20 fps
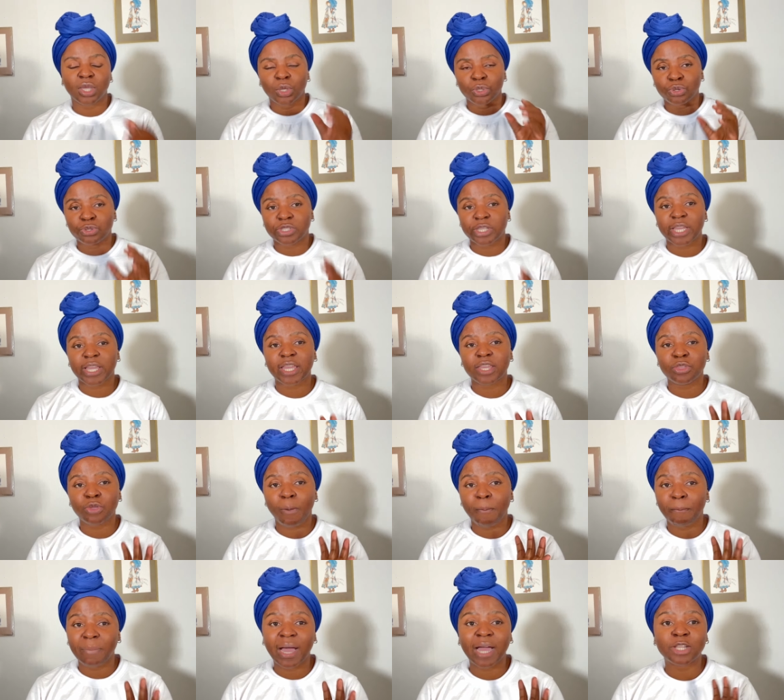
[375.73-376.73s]
you're taking your
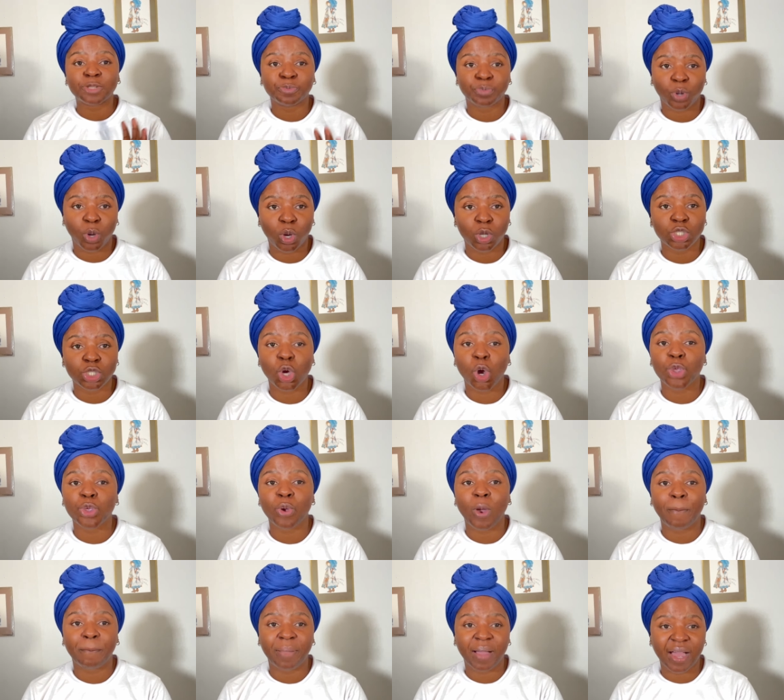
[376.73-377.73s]
mud pot or
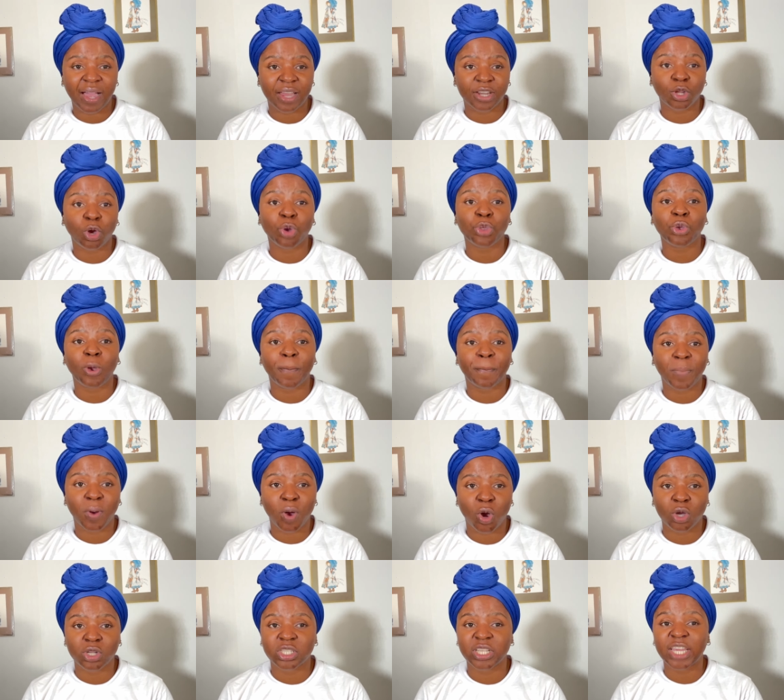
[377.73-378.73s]
your pan or your
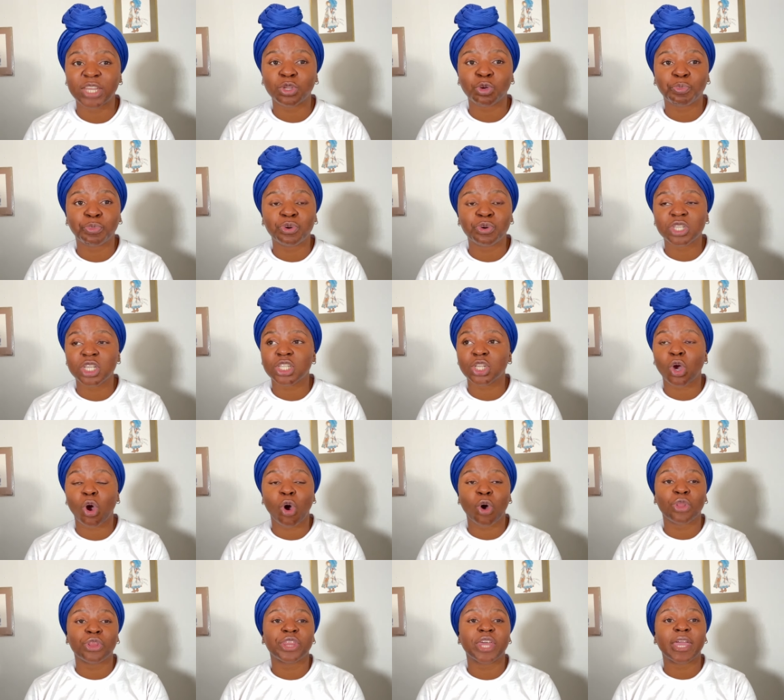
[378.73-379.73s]
pot and you put it
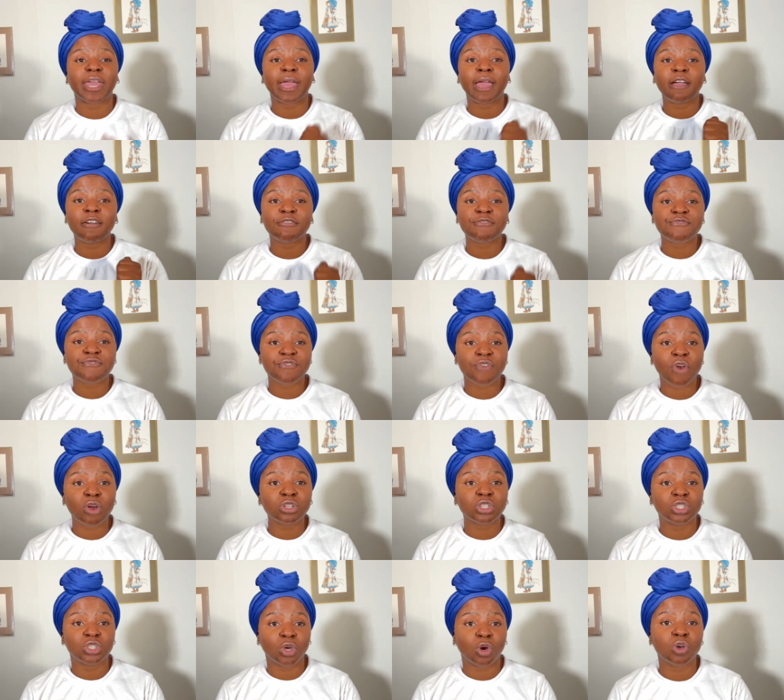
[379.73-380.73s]
on the
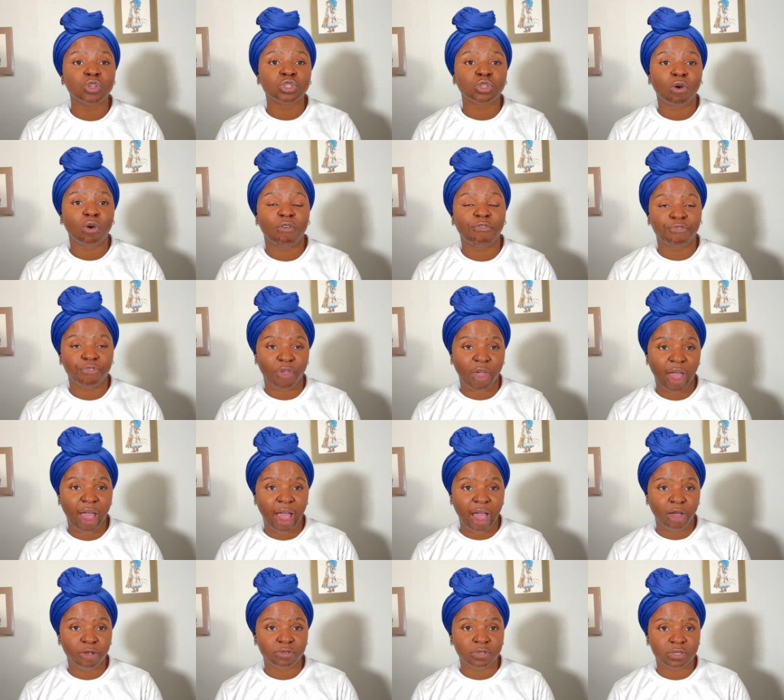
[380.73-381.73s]
front doors of your
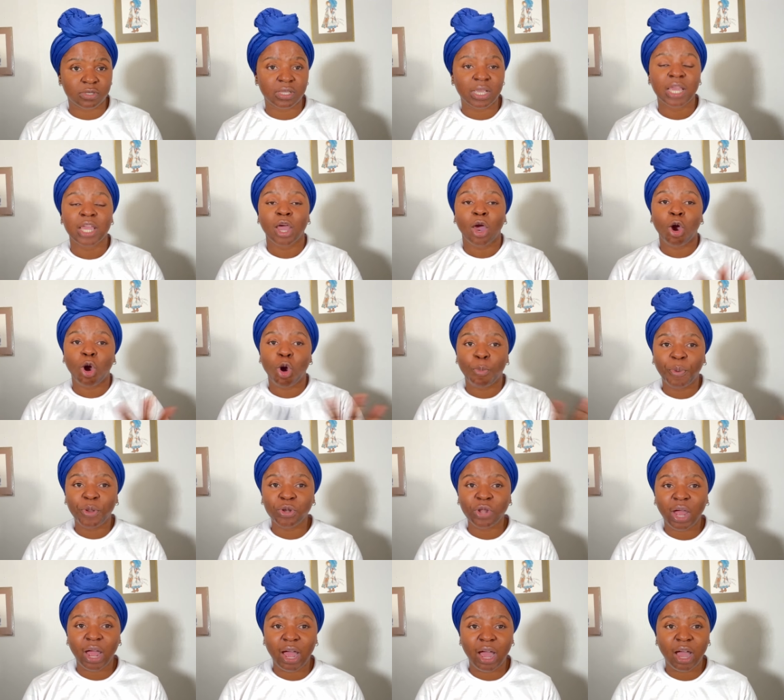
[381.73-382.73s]
house open
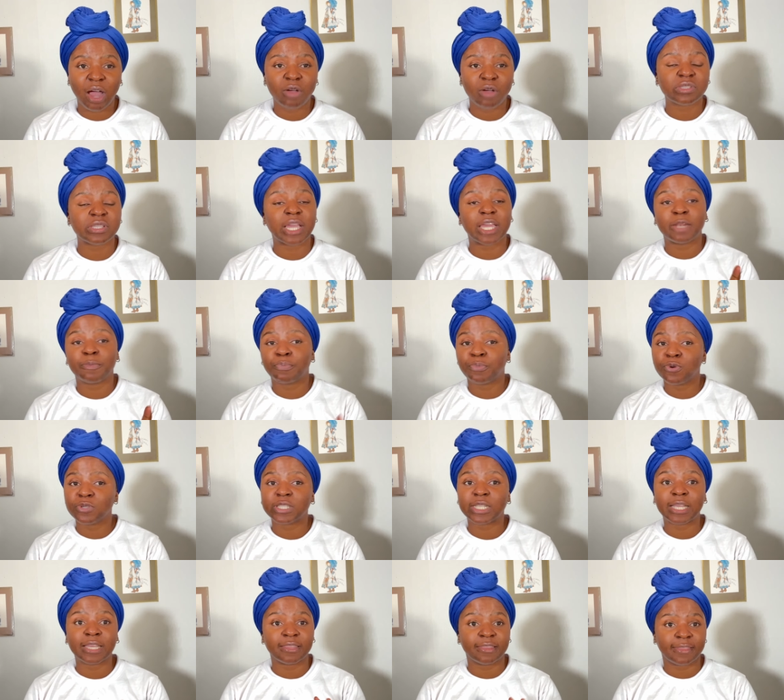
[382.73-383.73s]
your house and put
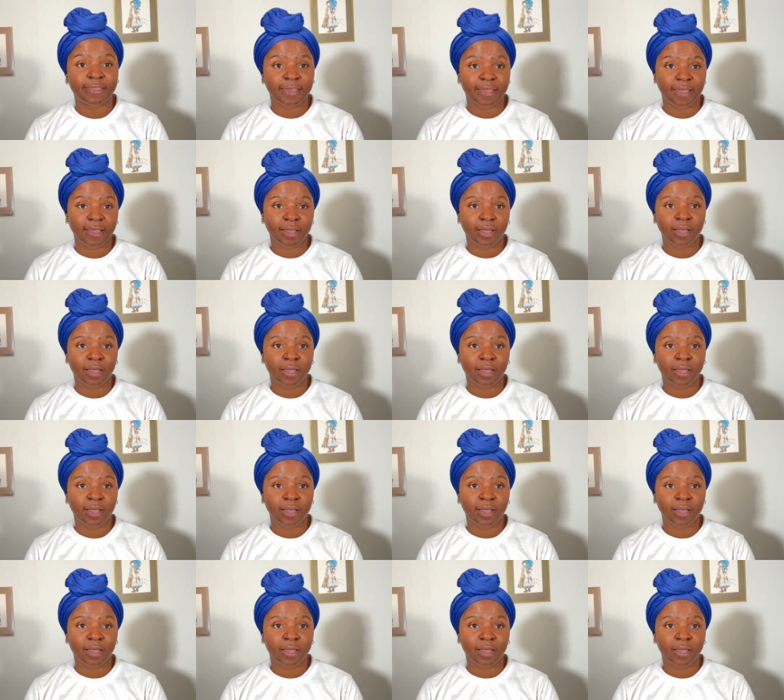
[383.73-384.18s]
it there